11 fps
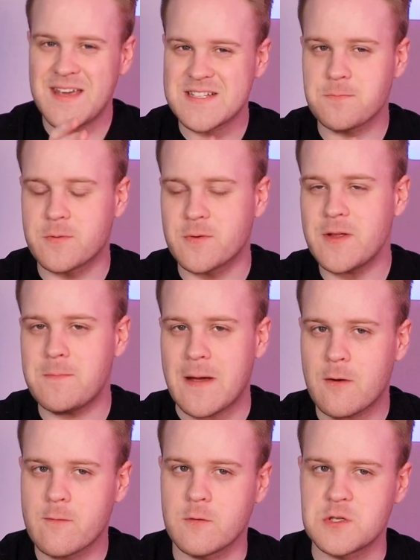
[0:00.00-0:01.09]
It's a pretty
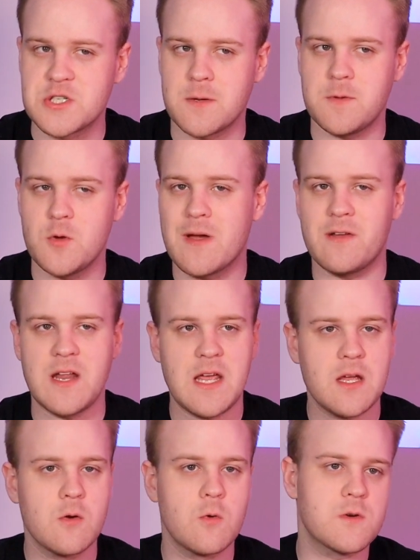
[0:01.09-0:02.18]
powerful chip. You have an
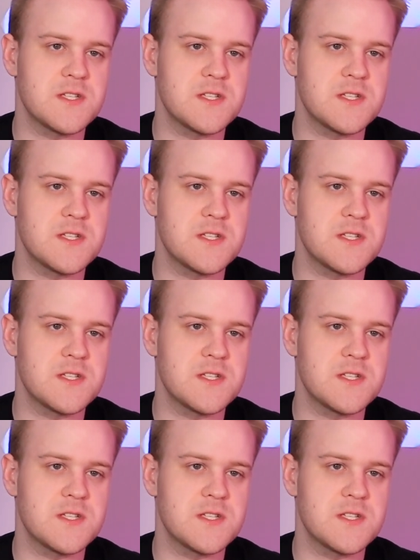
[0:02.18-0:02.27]
8-core